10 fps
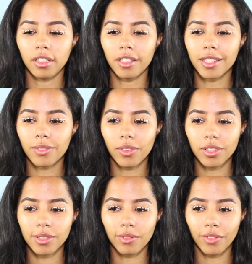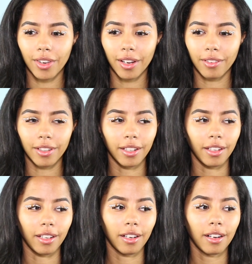This feels
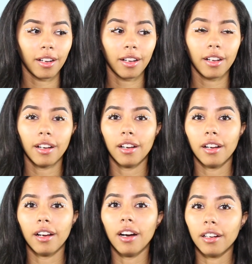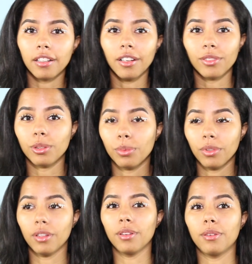very uncomfortable
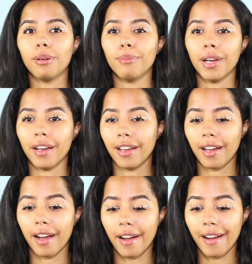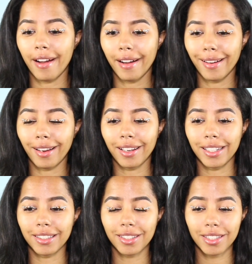on my
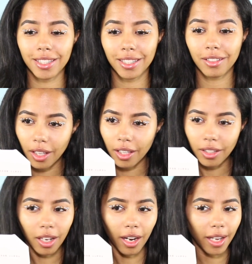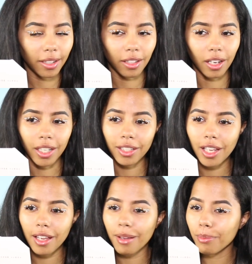eyes. I thought
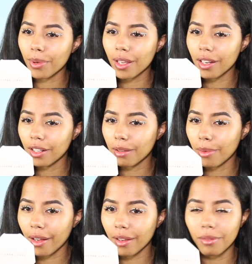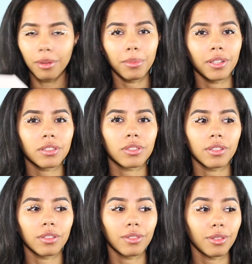that putting them on will be a
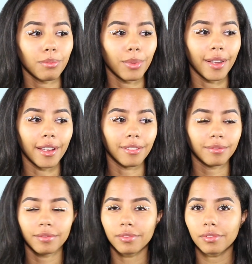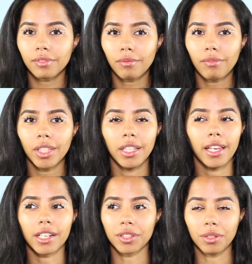struggle, but it
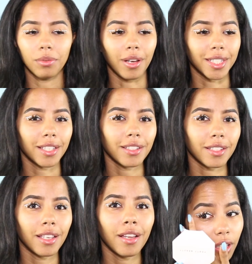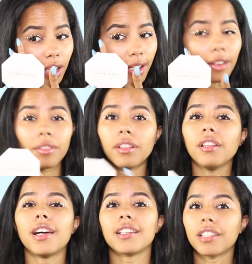actually wasn't. Like, I really
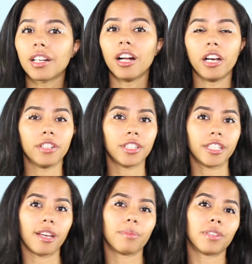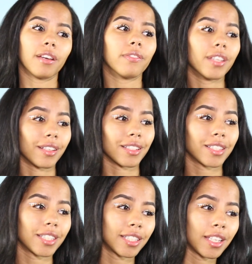like the concept of
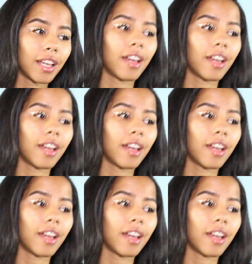this